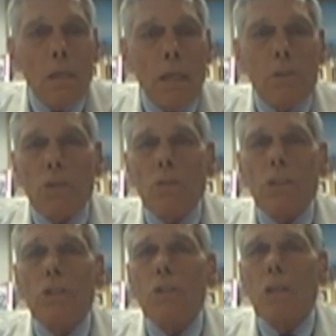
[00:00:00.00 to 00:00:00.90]
Yeah, there's
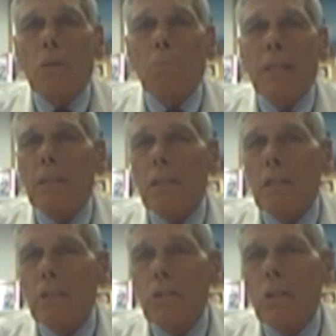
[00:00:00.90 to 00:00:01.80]
only
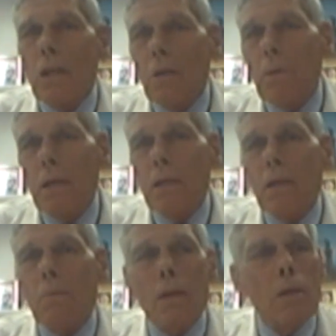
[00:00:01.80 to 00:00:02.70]
basically two
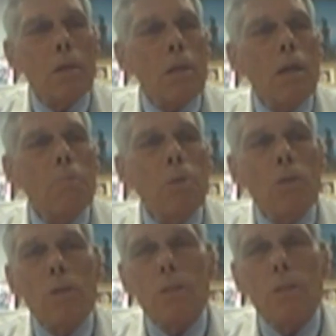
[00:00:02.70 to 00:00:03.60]

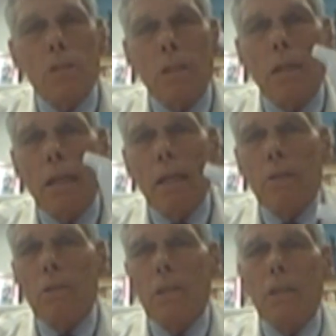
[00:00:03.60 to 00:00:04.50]
components. It's the
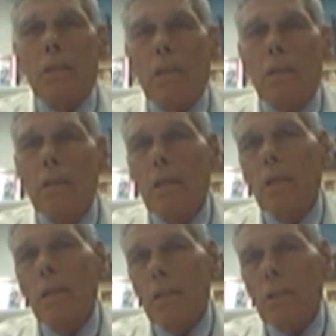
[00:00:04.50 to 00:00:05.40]
handle and
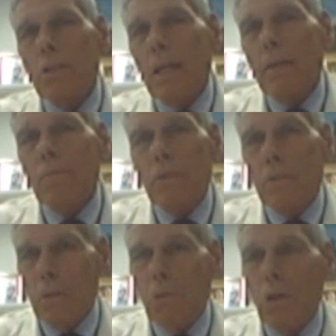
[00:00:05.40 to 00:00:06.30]
the shaft
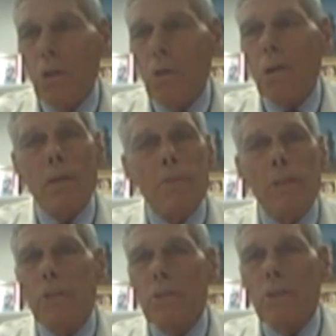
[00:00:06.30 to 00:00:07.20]
or the probe part of it.